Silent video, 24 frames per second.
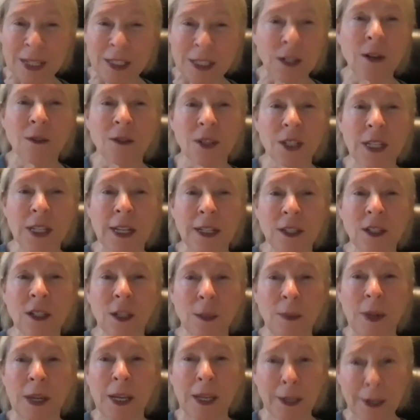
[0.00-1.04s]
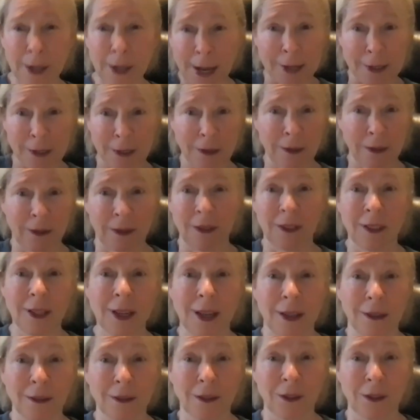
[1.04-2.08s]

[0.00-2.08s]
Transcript: makes sense to me. Yes. Yeah. You